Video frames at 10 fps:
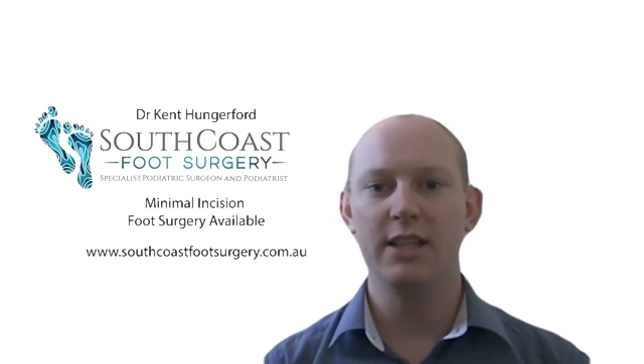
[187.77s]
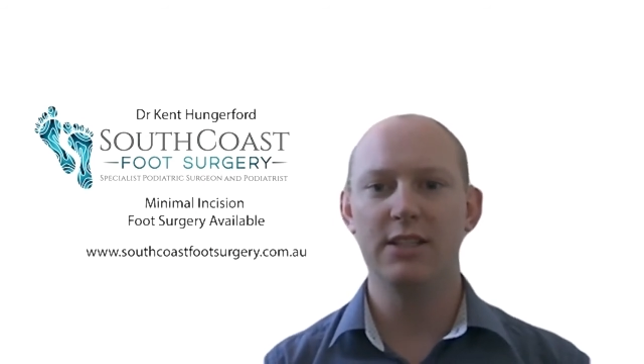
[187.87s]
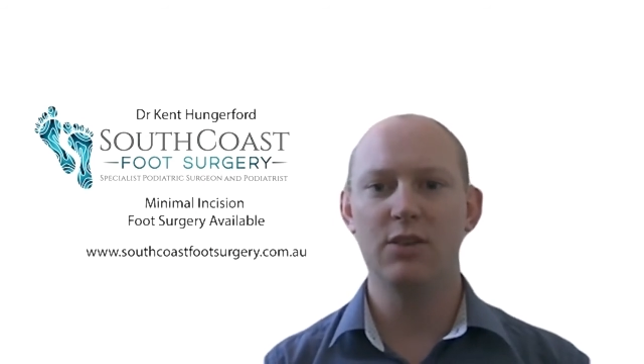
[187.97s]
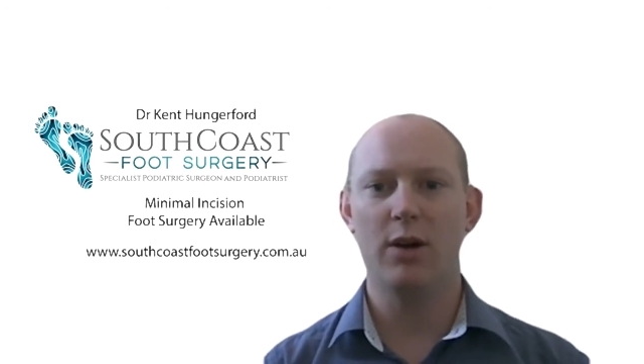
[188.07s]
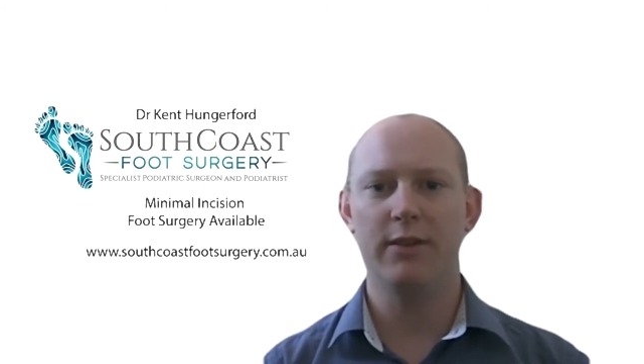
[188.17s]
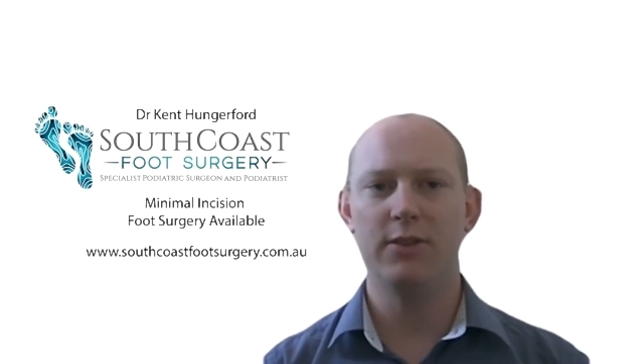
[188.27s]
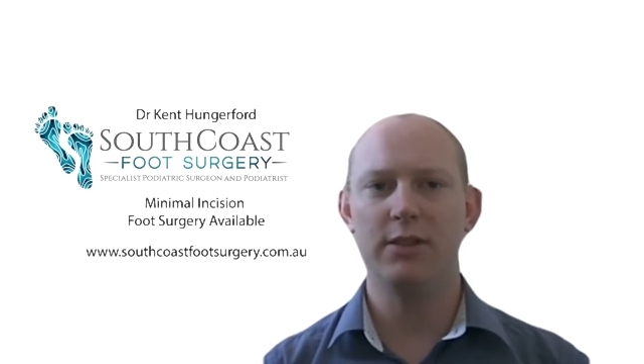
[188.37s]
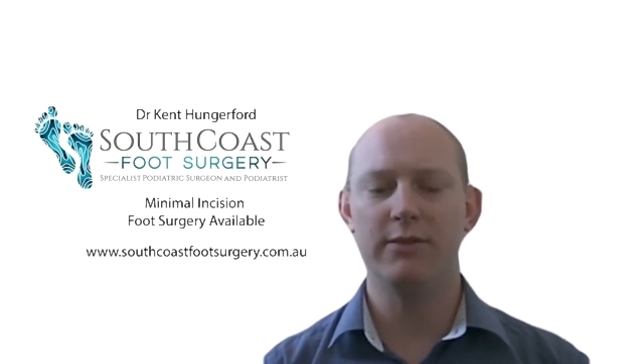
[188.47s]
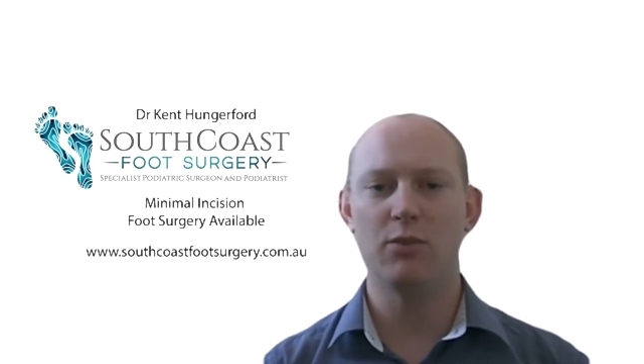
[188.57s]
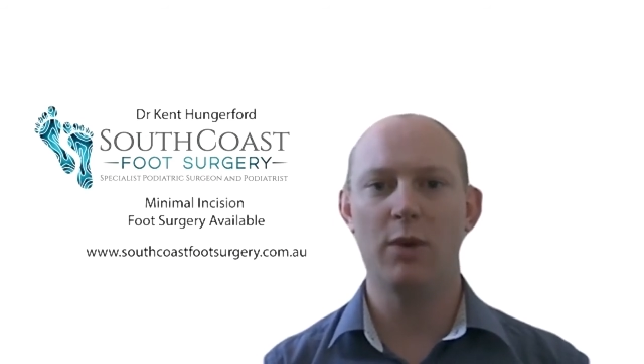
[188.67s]
there's quite a few
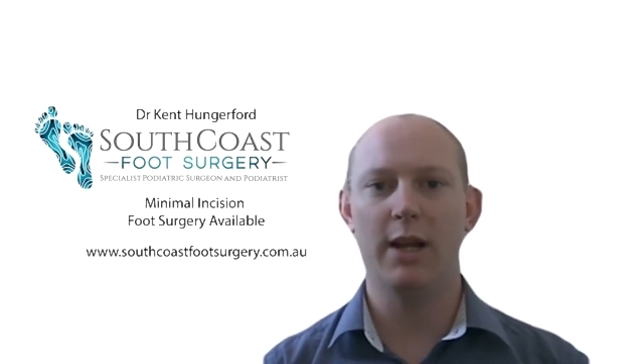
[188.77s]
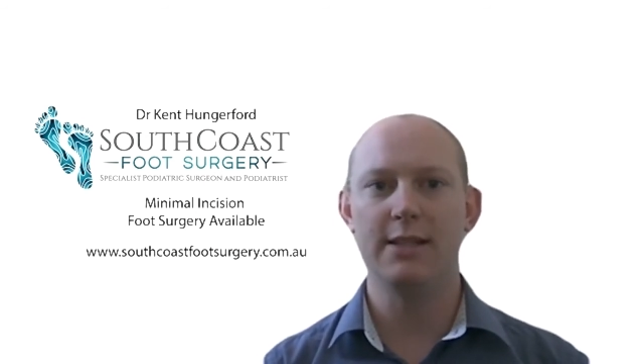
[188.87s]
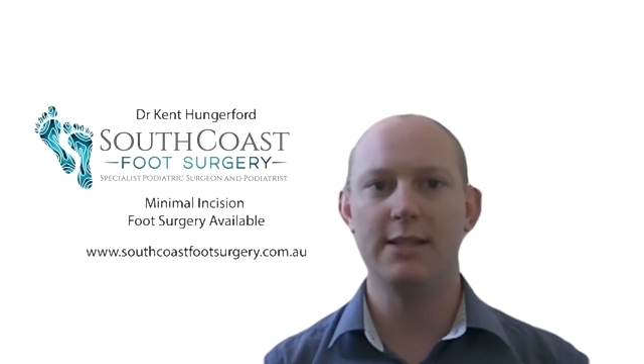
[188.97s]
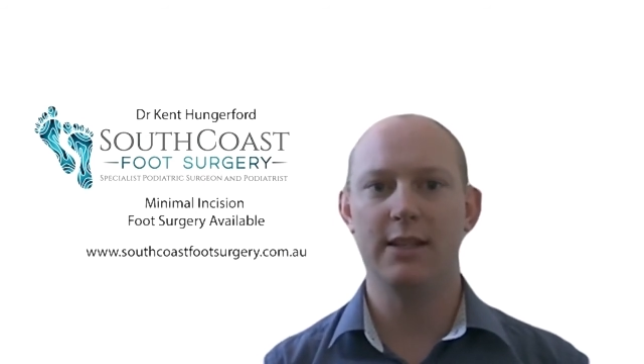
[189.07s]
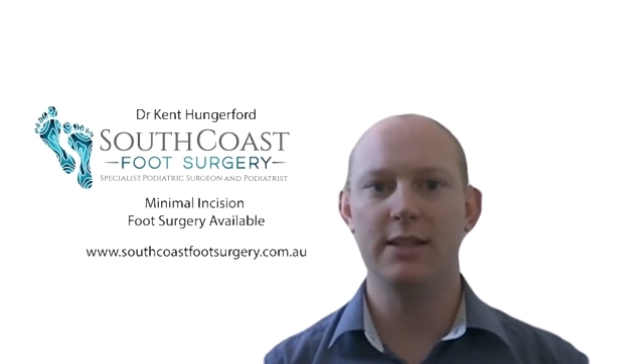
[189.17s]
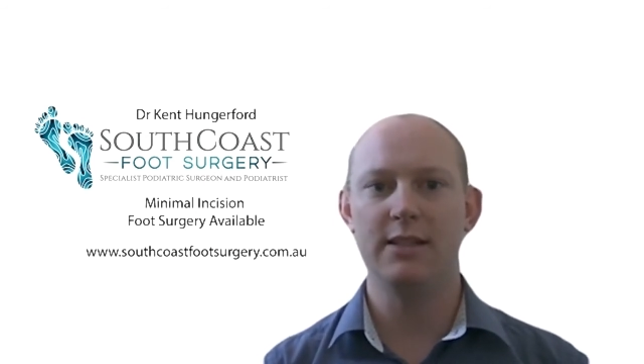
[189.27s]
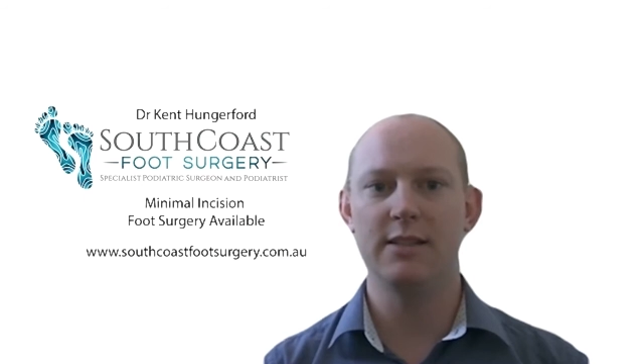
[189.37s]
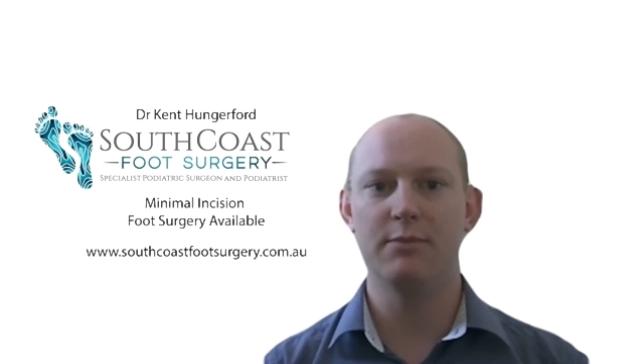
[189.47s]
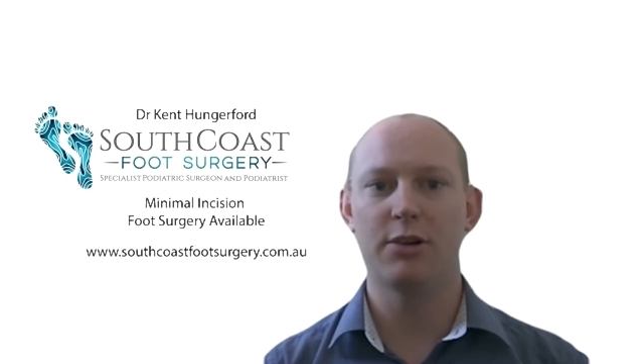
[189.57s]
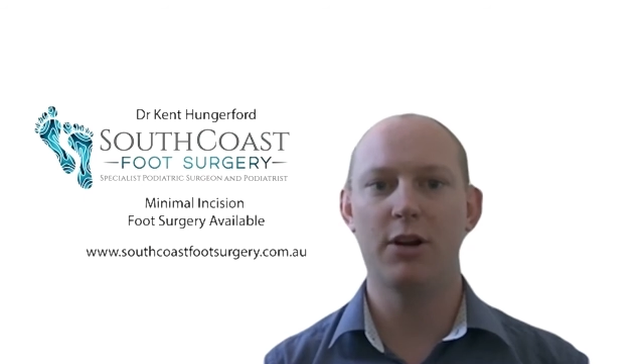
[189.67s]
different ways that this
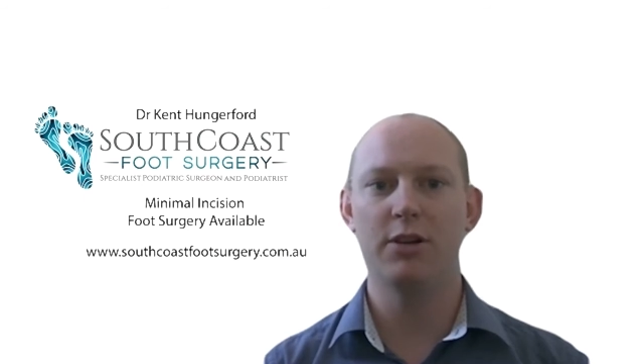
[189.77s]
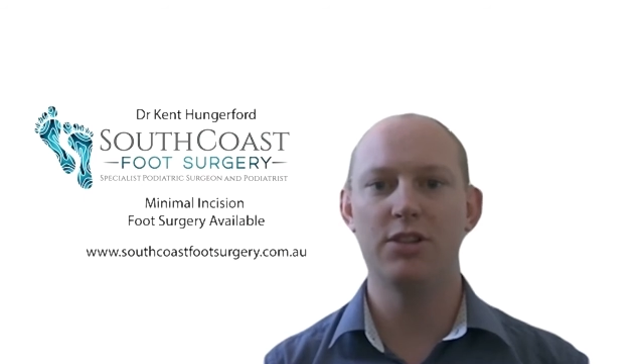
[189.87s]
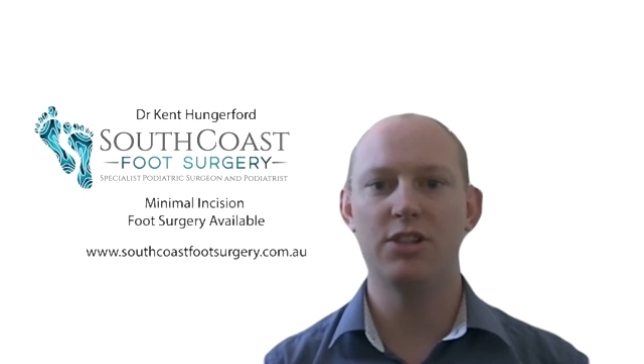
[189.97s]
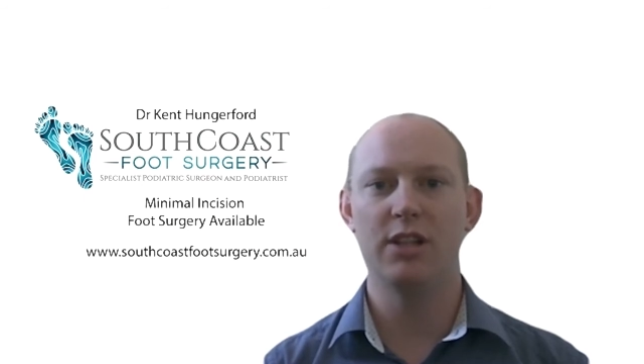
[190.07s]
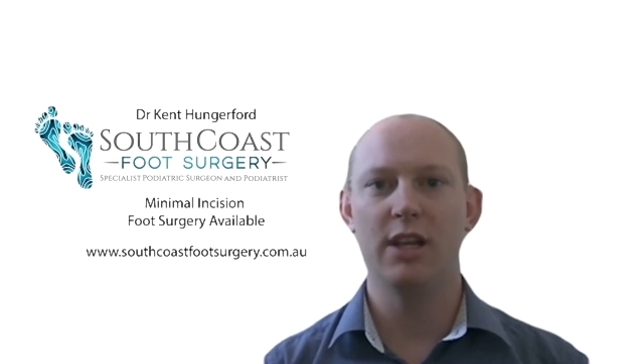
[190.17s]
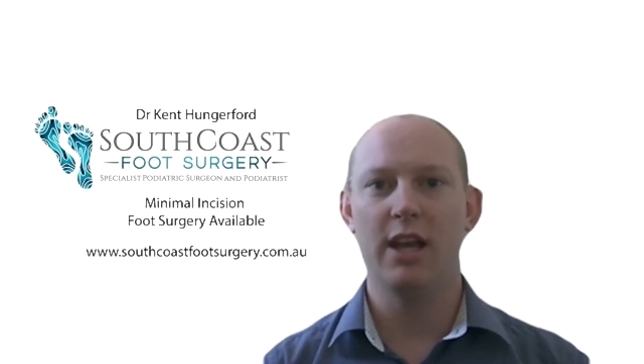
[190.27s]
is approached.